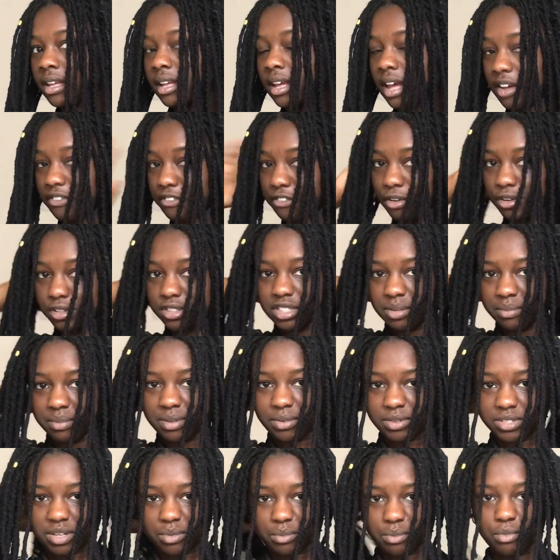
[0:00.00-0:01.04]
I've got some
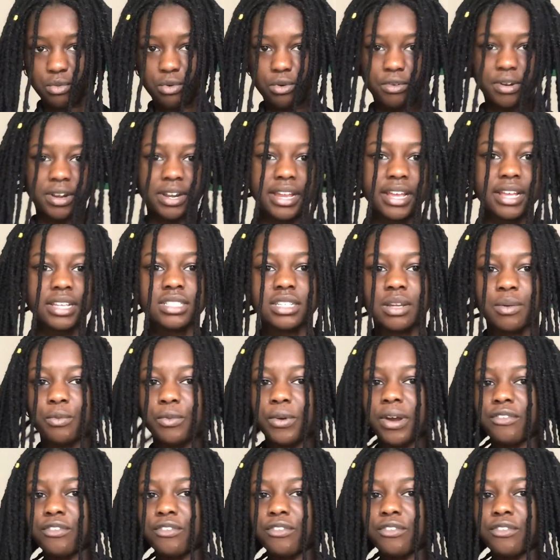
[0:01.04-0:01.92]
more in here somewhere.